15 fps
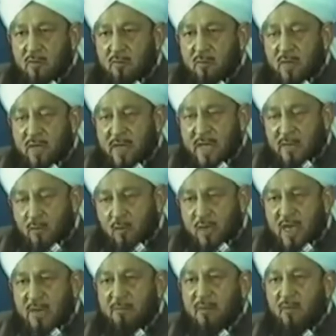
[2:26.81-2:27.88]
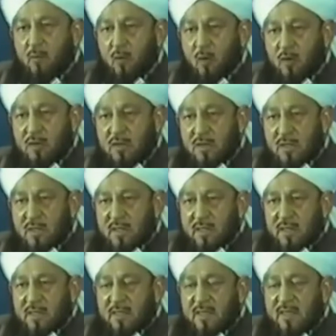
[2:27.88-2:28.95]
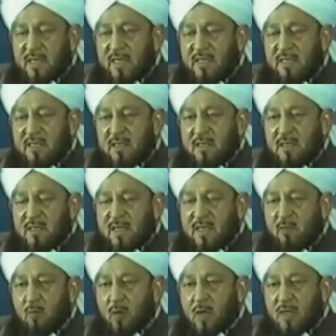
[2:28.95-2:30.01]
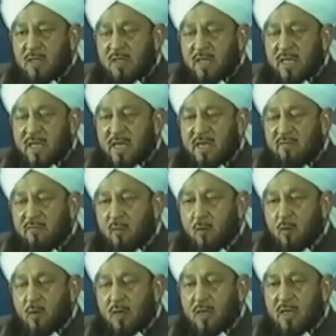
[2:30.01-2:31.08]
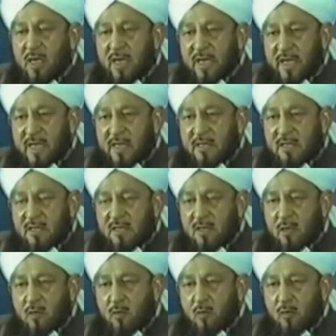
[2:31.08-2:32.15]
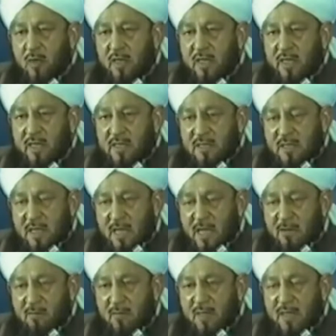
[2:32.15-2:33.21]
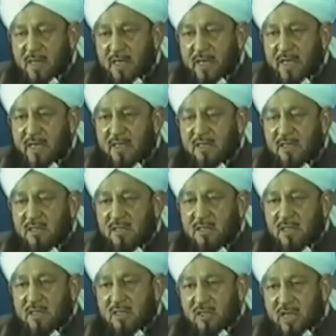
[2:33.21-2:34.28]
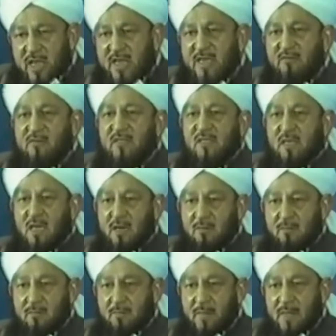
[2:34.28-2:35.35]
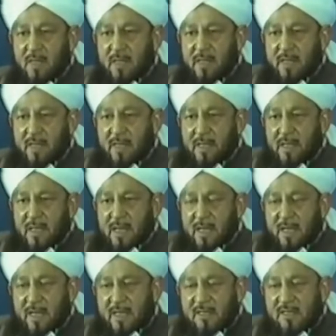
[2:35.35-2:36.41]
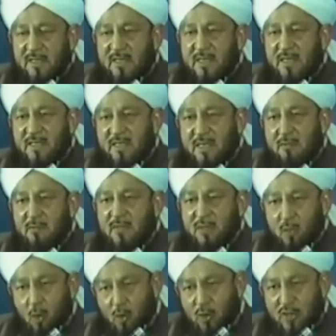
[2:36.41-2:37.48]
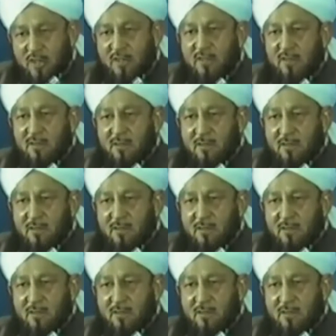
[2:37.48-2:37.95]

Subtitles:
What actually happened was that there was a revolt against not only Islam but against the state of Islam, against an established order.